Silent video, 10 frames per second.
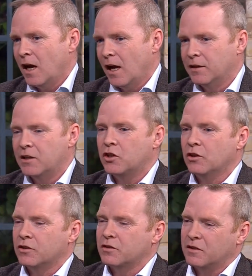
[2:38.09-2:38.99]
And this
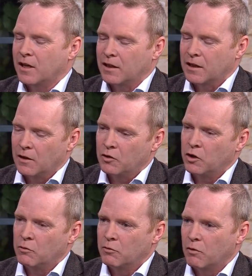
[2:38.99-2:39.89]
year it's taken a
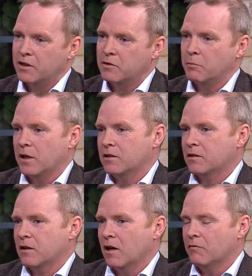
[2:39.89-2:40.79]
human
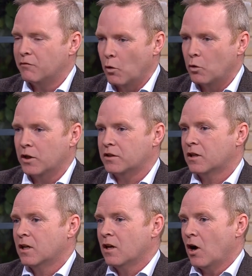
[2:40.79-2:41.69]
rights-based focus
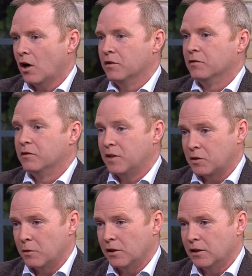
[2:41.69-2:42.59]
on
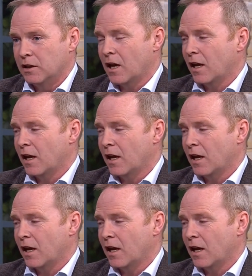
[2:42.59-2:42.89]
disabilities.